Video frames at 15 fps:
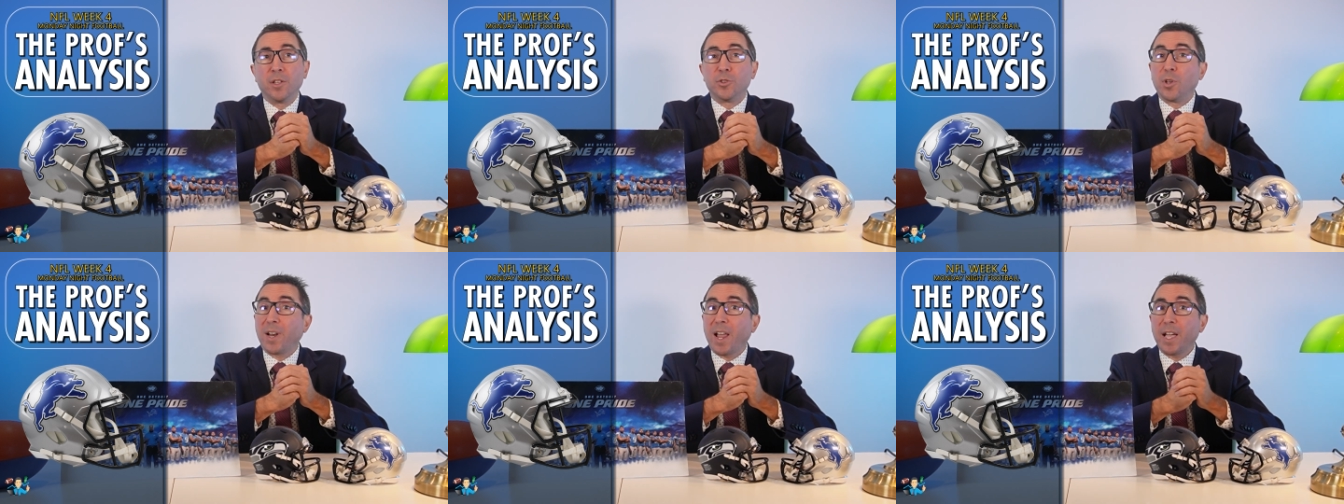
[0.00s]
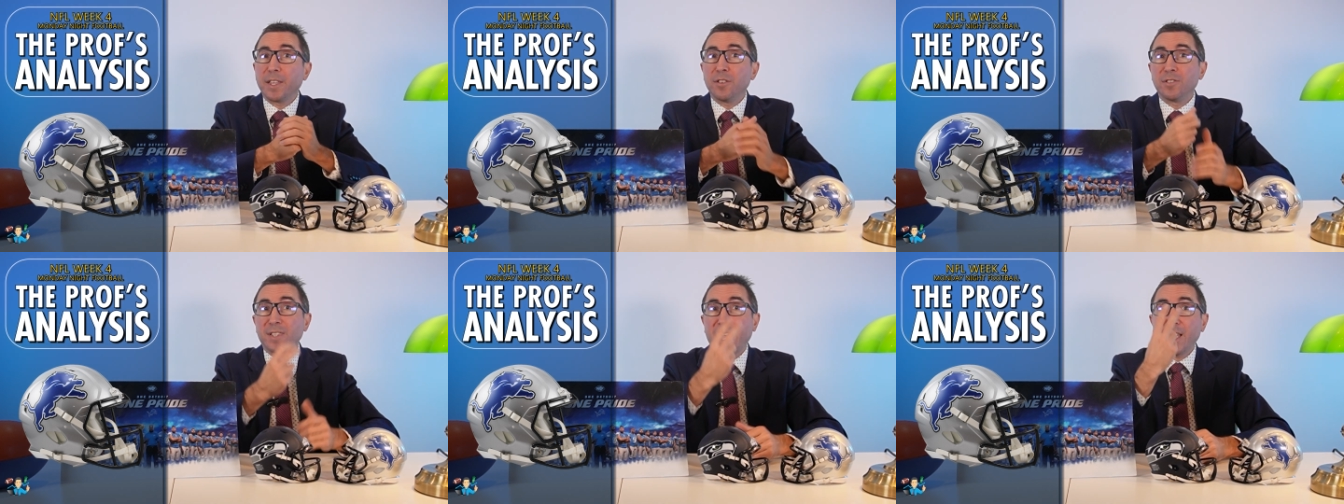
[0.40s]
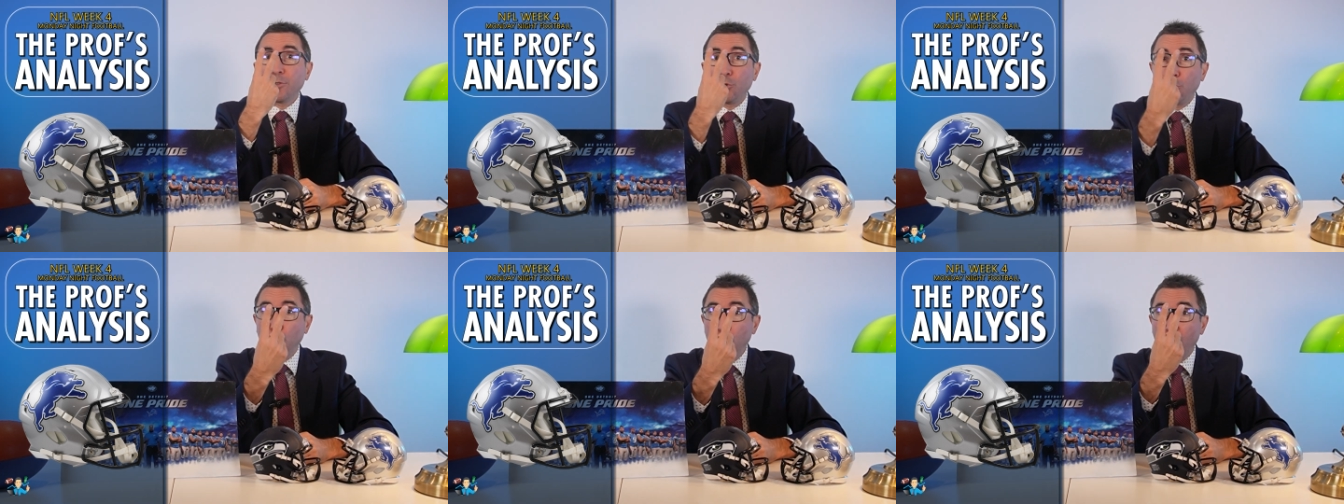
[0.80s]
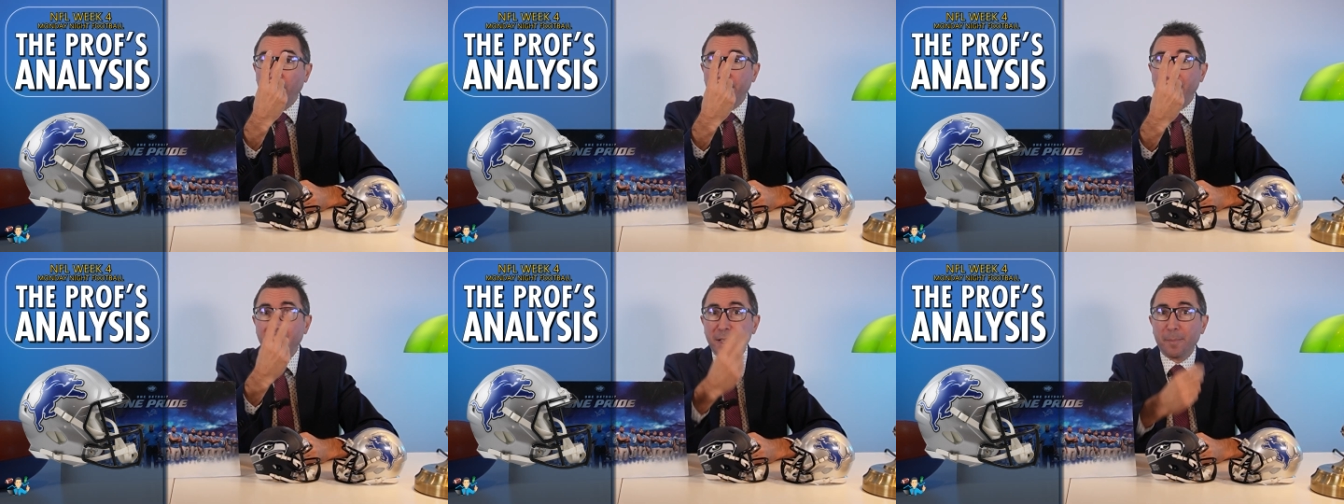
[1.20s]
The Lions had two
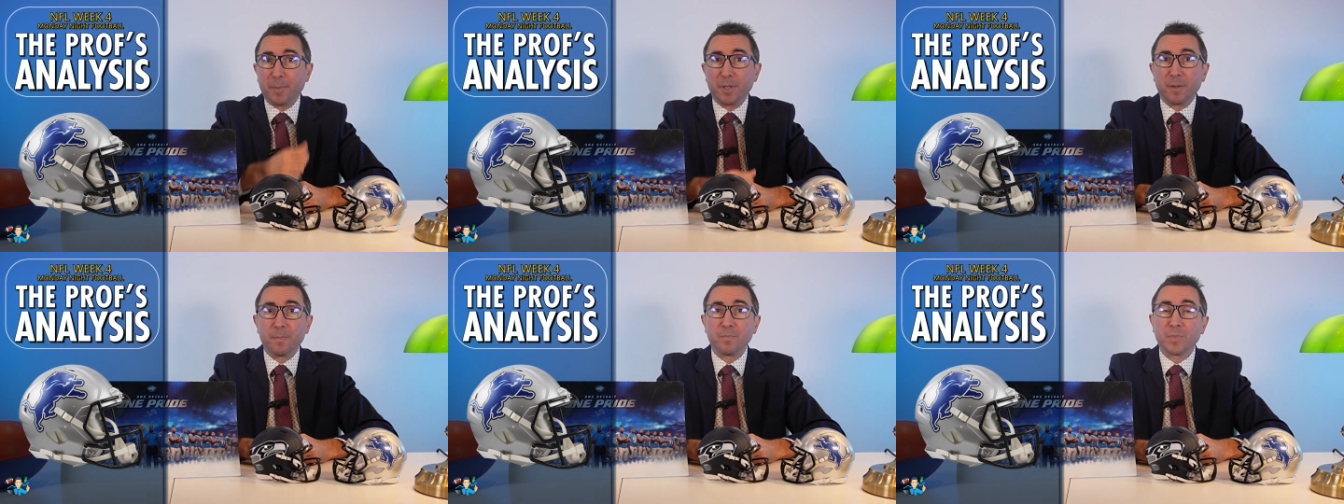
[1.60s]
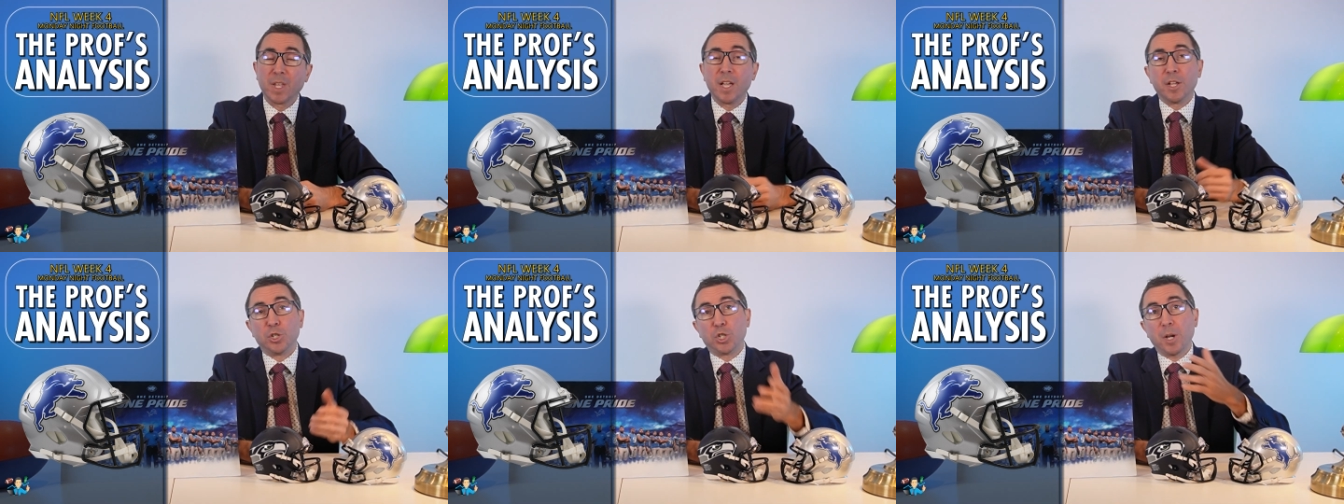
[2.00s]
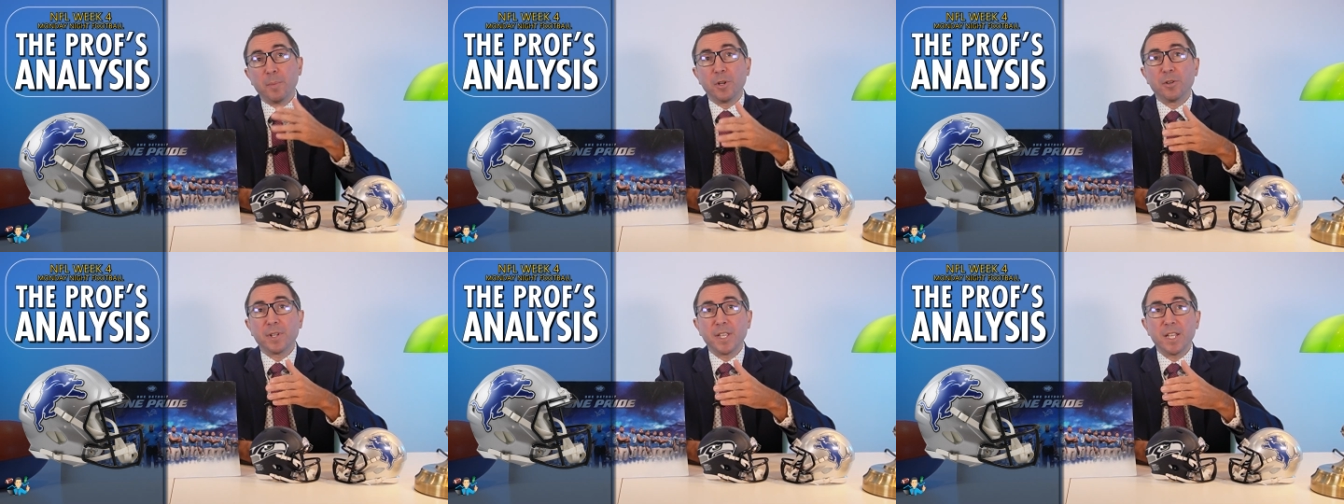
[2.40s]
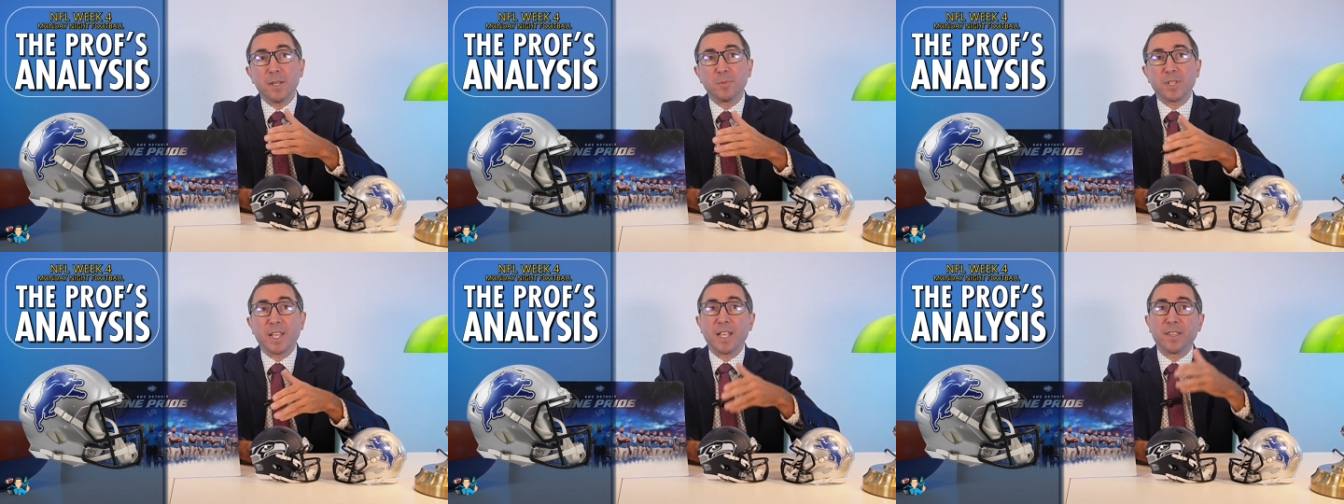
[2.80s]
of them, Jahmyr
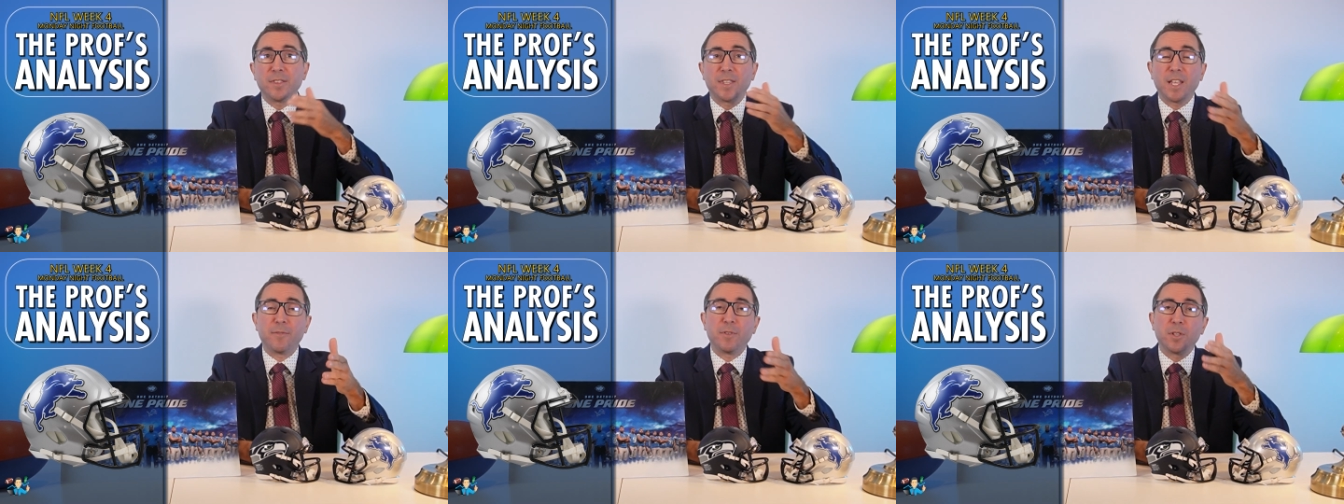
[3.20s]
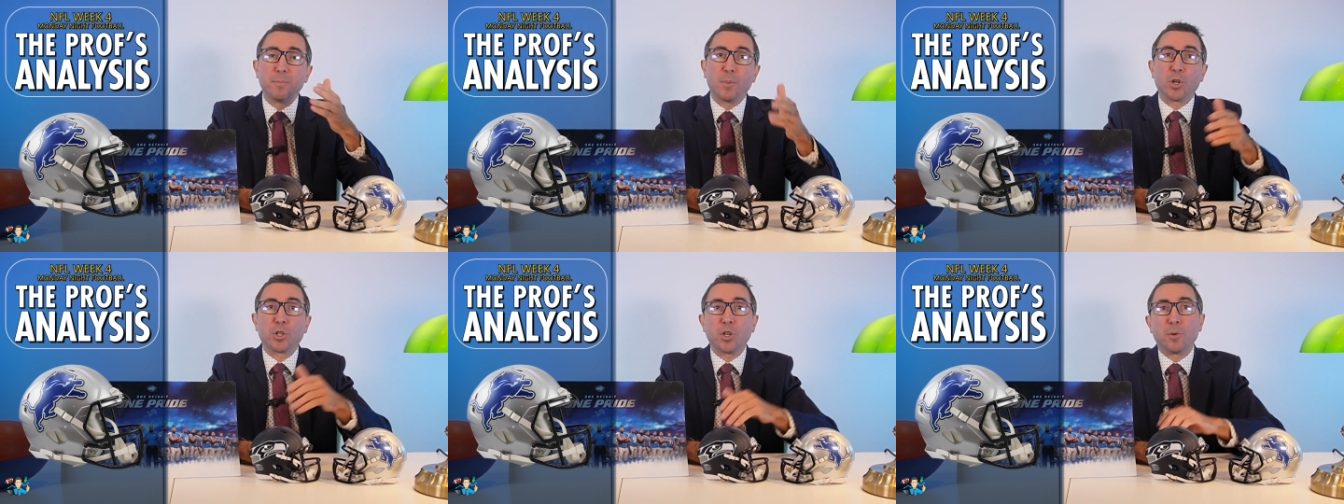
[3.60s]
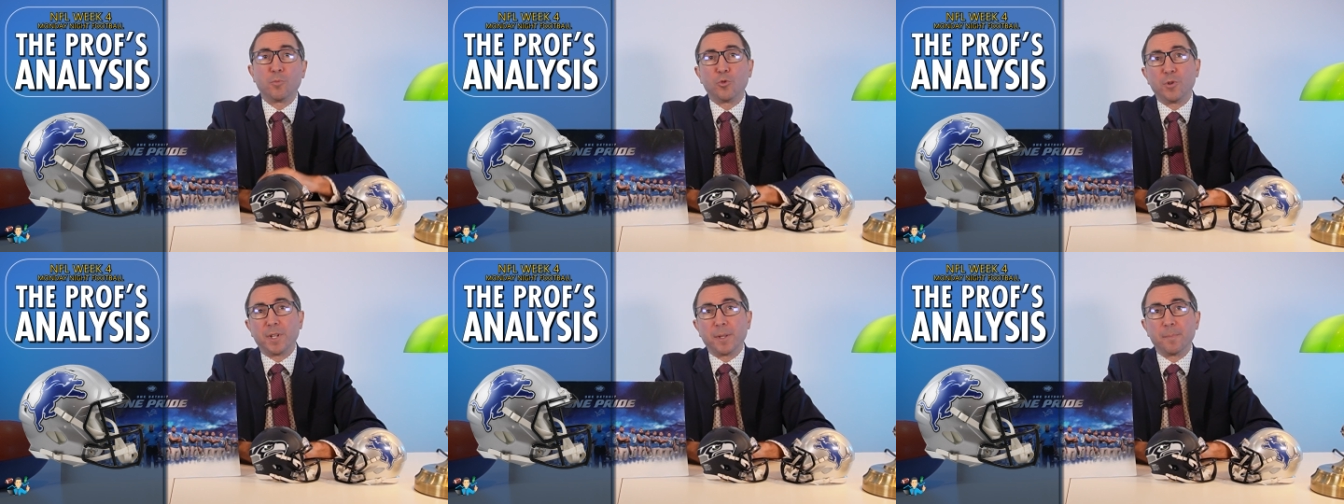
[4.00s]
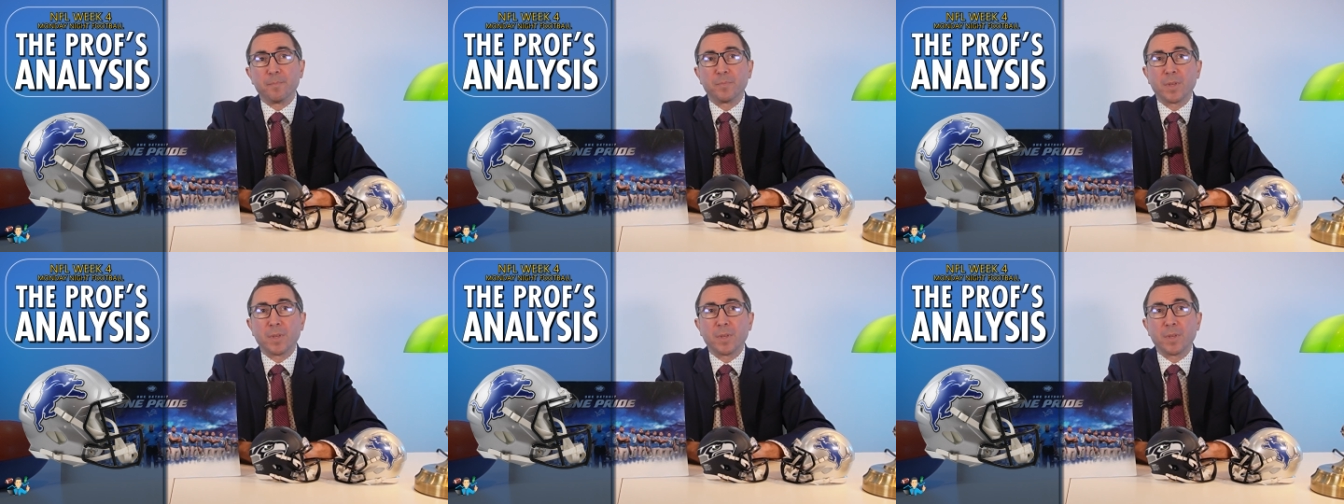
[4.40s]
Gibbs and David Montgomery.